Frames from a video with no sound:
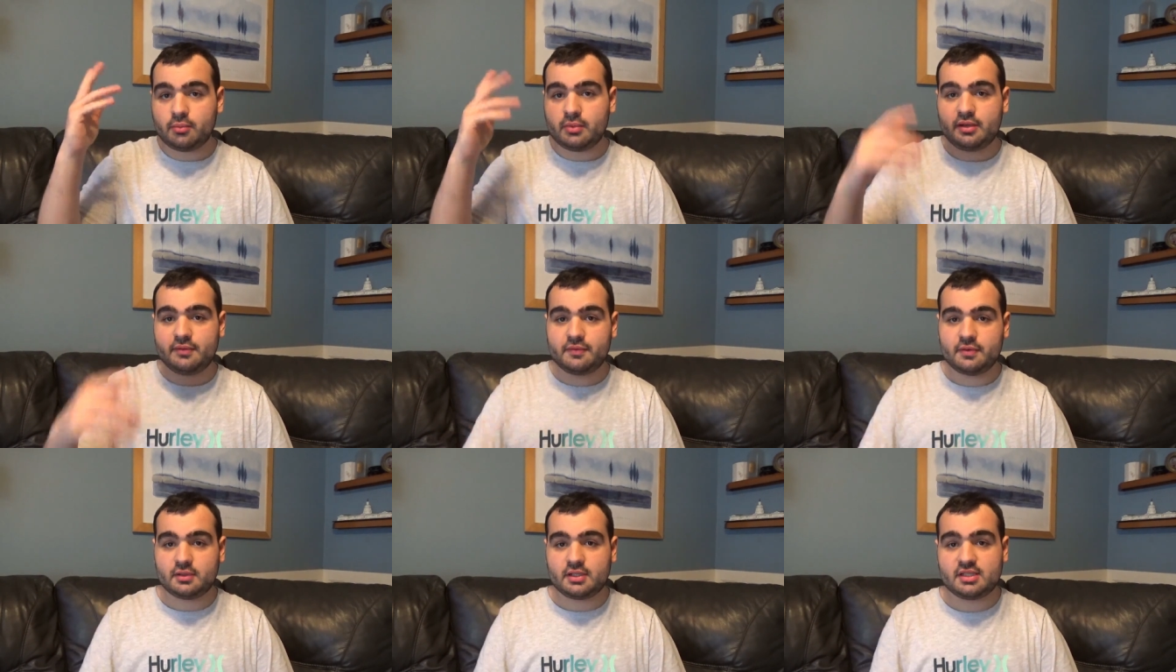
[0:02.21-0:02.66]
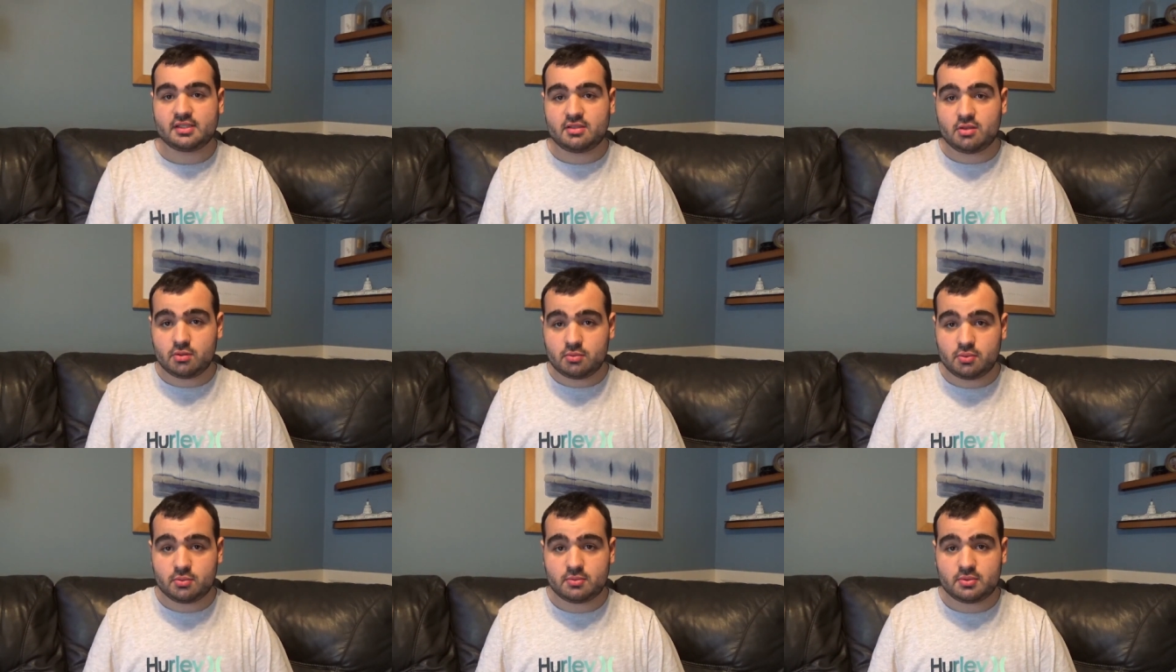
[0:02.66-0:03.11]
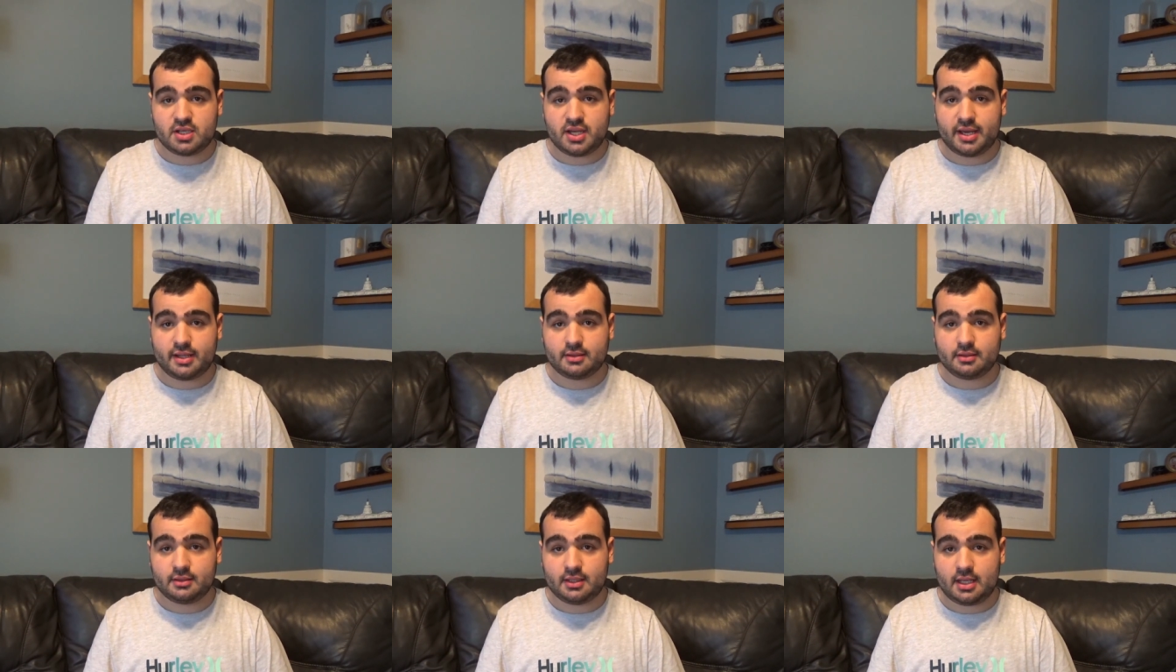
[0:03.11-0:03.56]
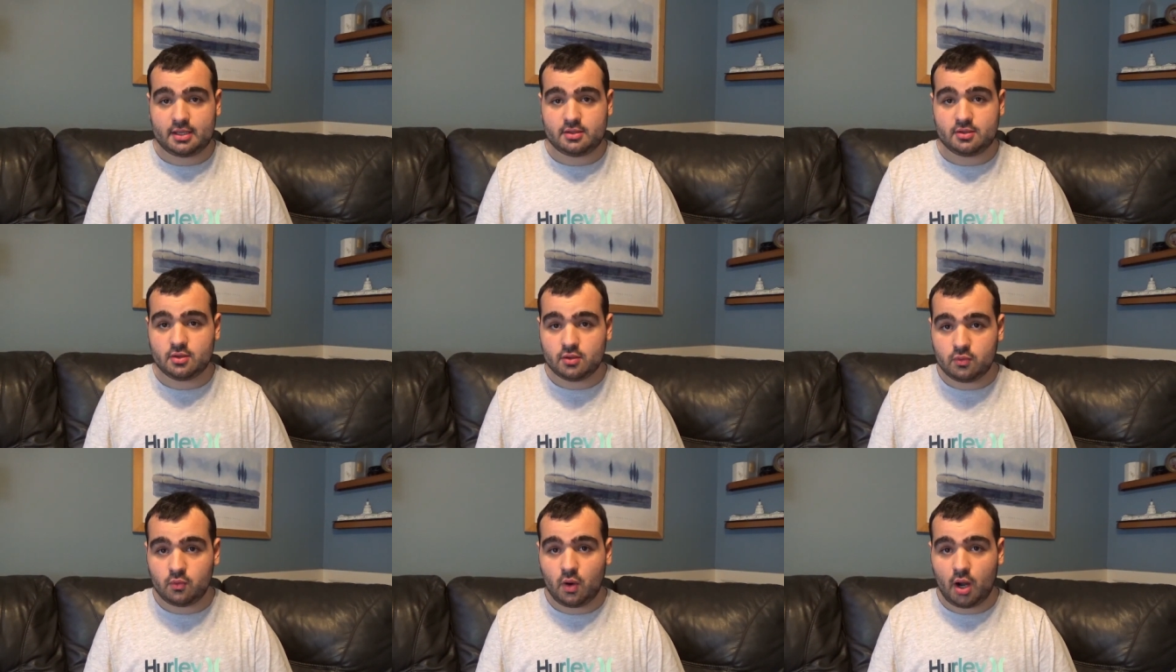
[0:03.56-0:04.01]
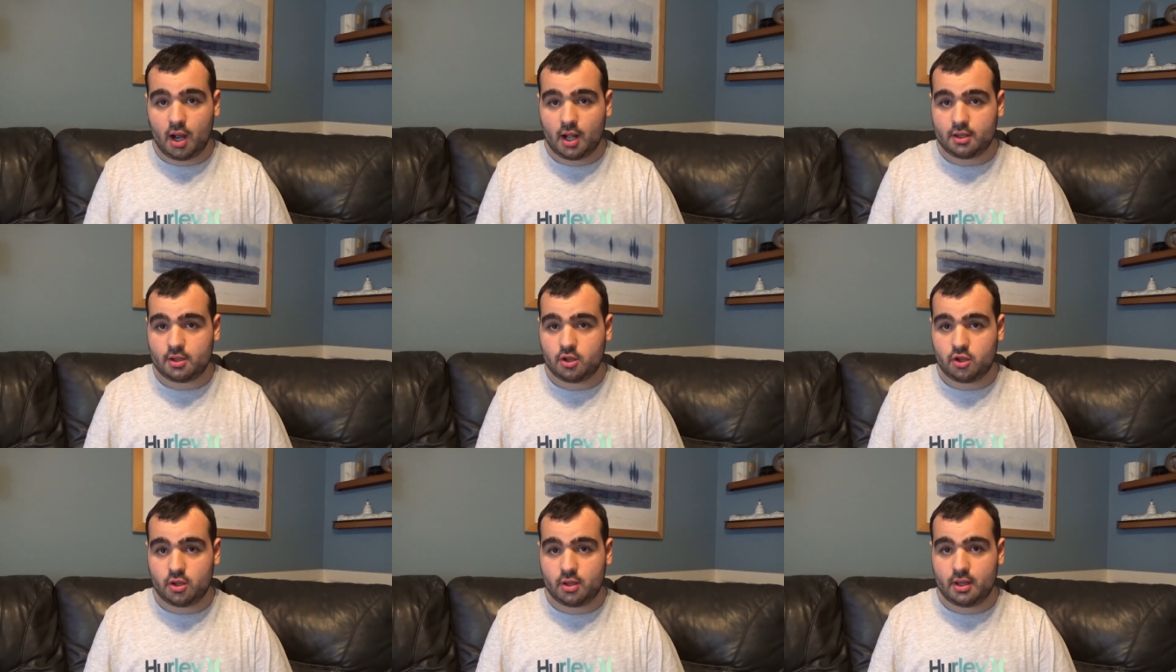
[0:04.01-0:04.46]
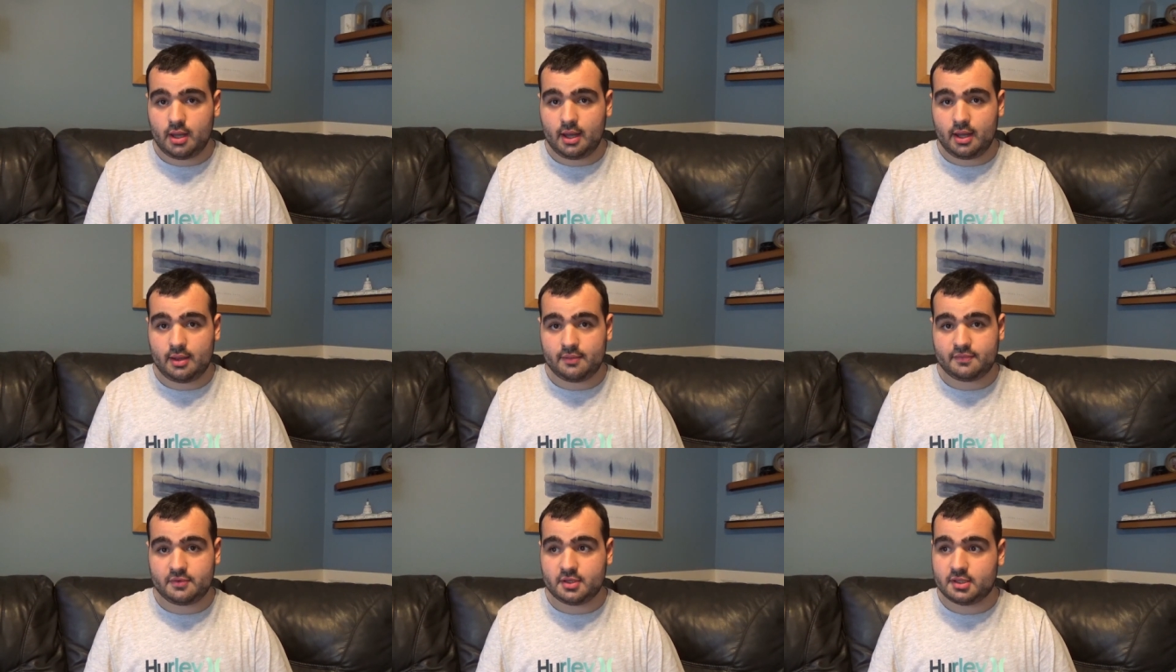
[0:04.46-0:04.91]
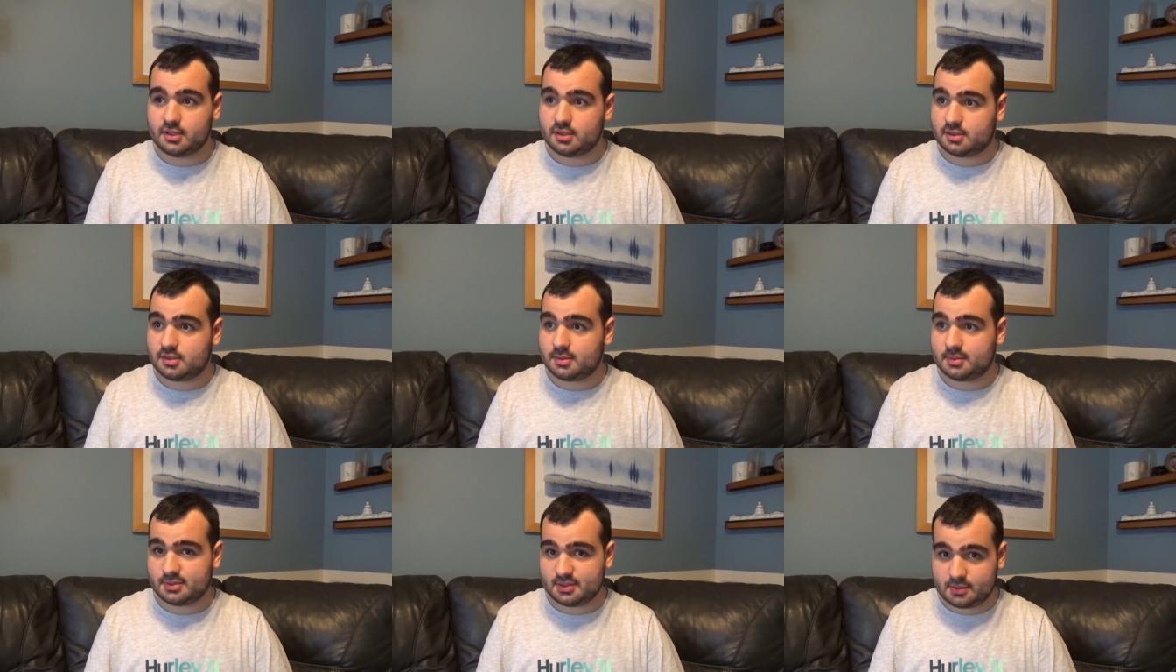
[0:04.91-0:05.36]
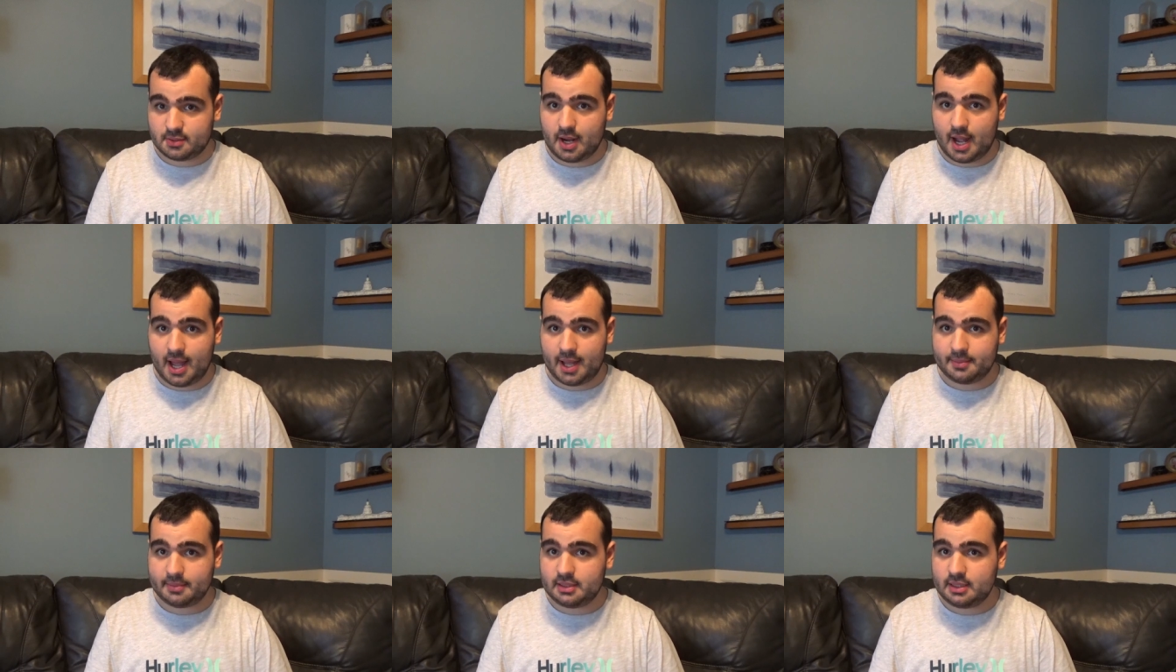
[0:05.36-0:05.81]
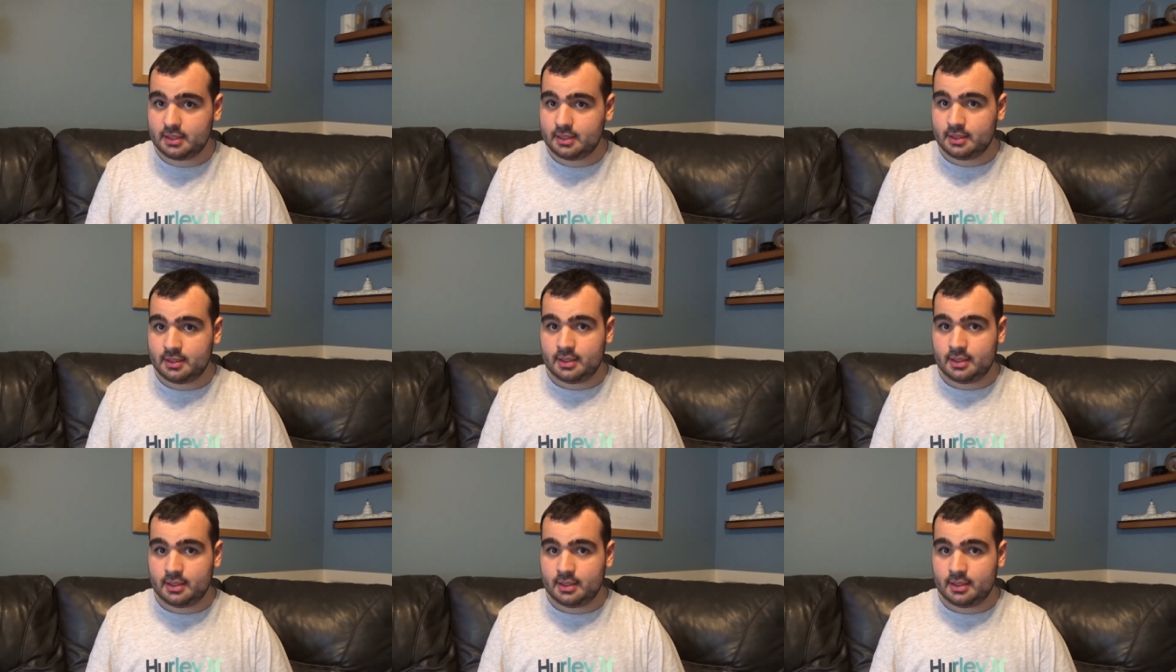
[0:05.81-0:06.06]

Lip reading: me for this YouTube channel that you watch if you're subscribed.